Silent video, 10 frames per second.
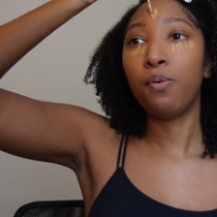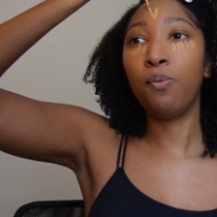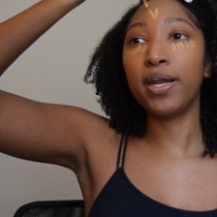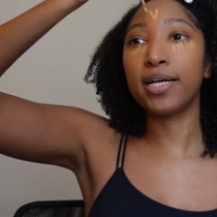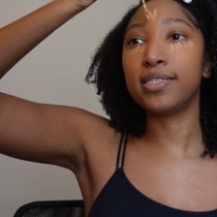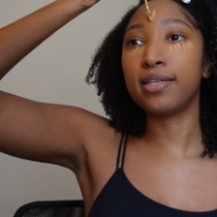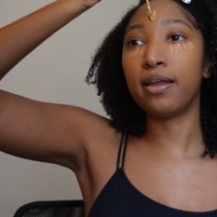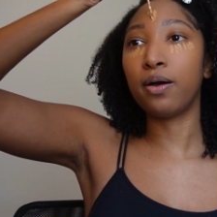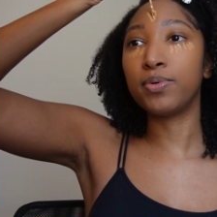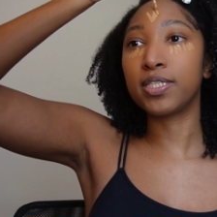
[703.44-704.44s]
when I
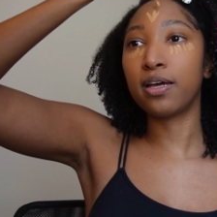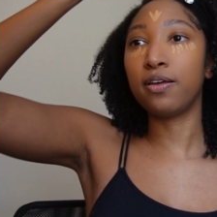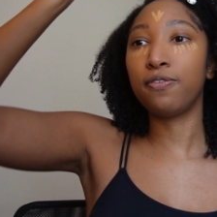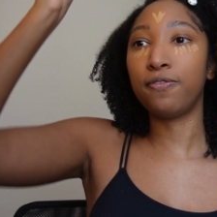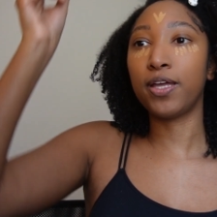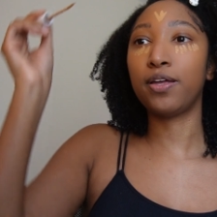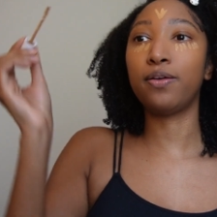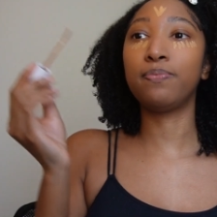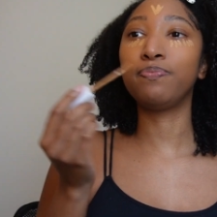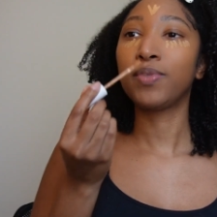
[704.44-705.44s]
said I was gonna
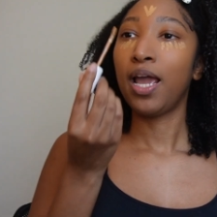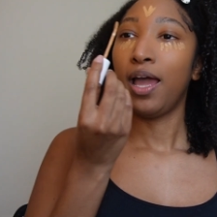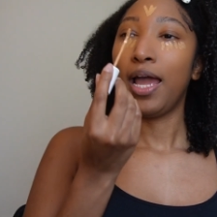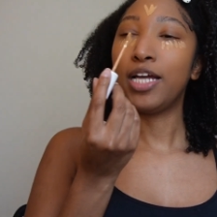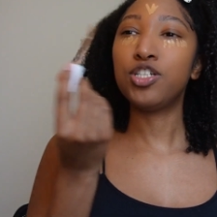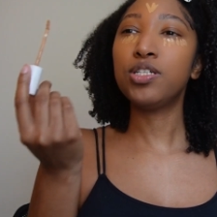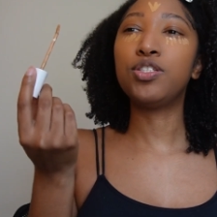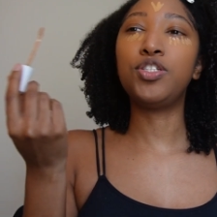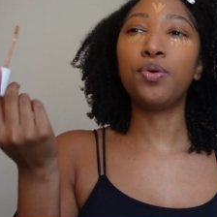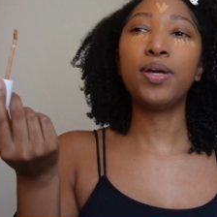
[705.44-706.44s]
film and
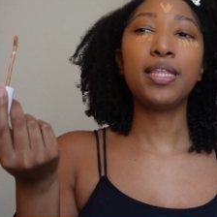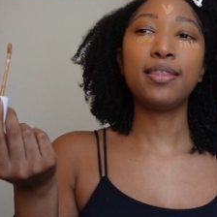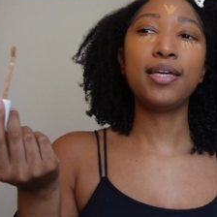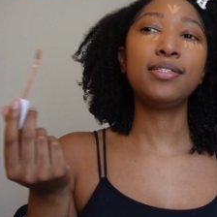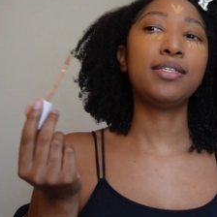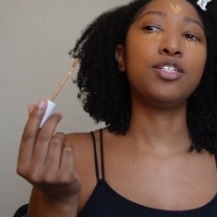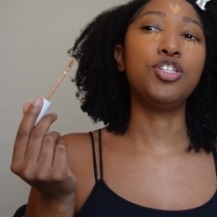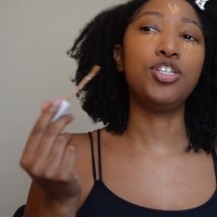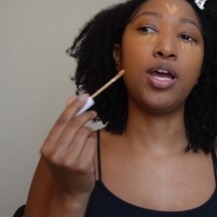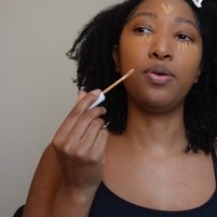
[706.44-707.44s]
just doing things in
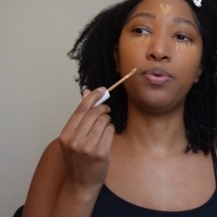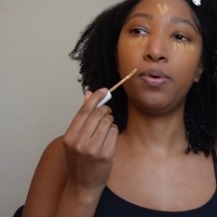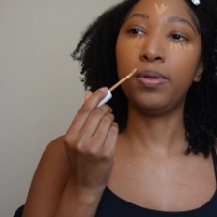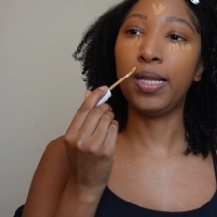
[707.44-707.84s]
general.